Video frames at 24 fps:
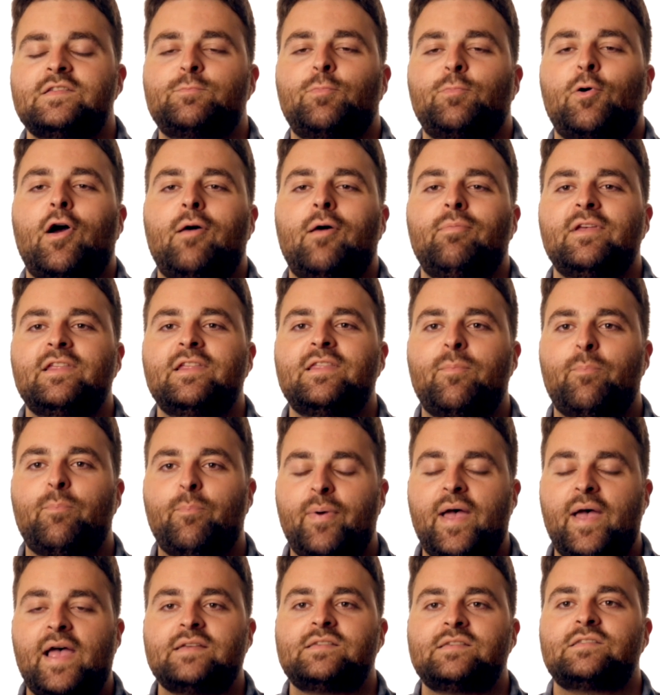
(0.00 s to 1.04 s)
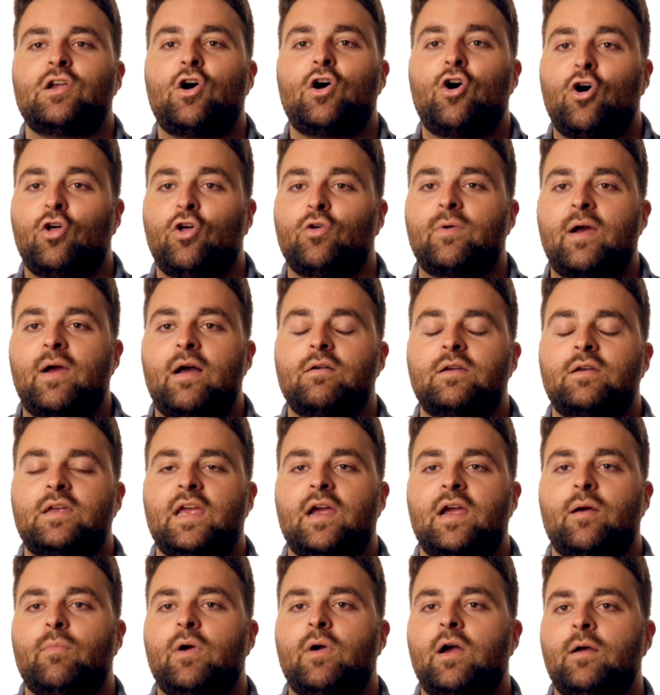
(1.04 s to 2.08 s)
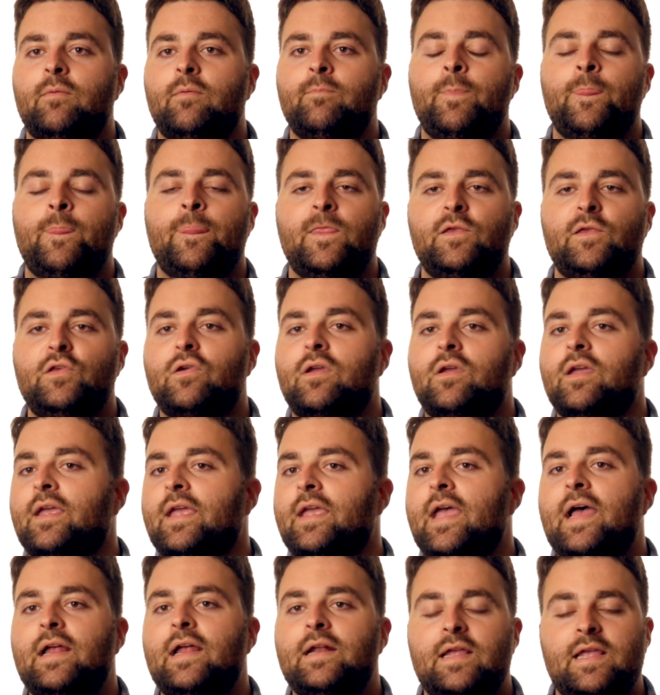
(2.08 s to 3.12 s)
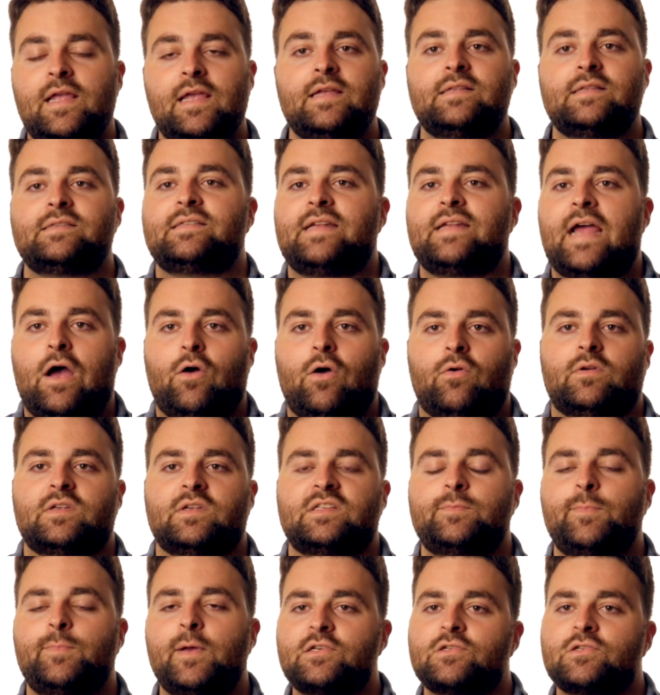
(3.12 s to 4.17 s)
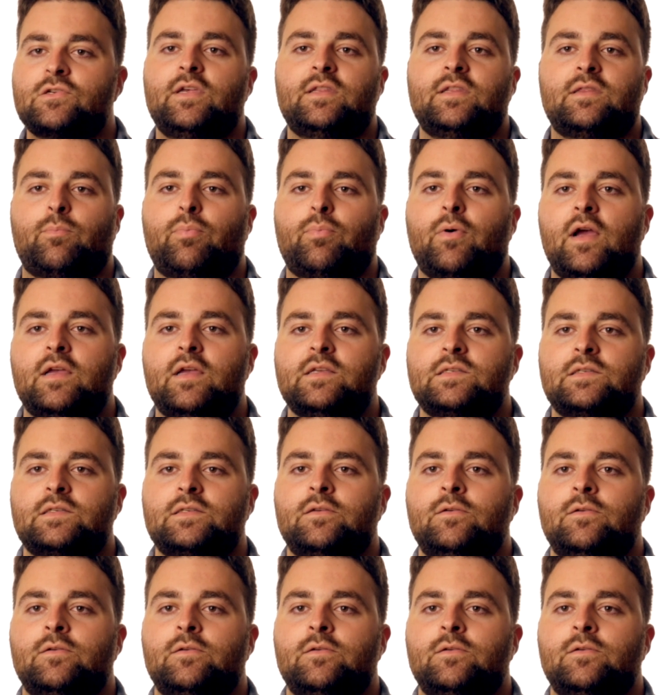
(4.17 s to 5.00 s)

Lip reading: probably the best all-around camera you can get, hands down, especially at the price.